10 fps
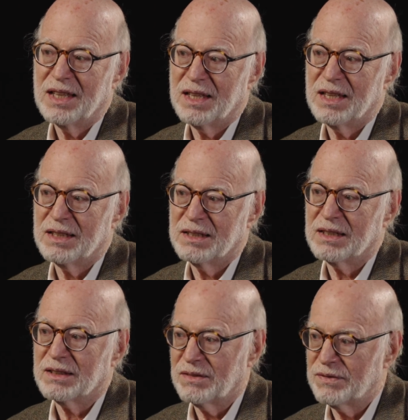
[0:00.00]
and
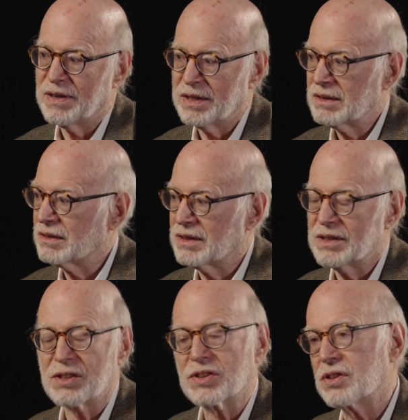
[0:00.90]
that the final
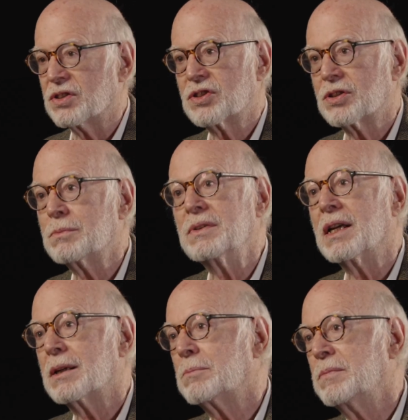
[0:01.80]
decisions should
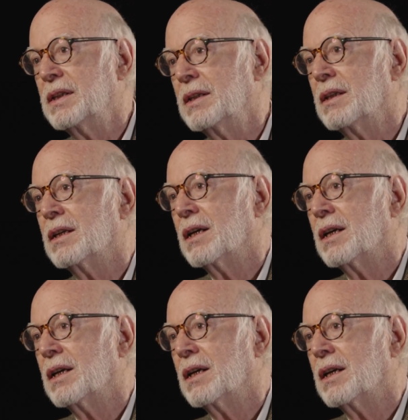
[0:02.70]
not be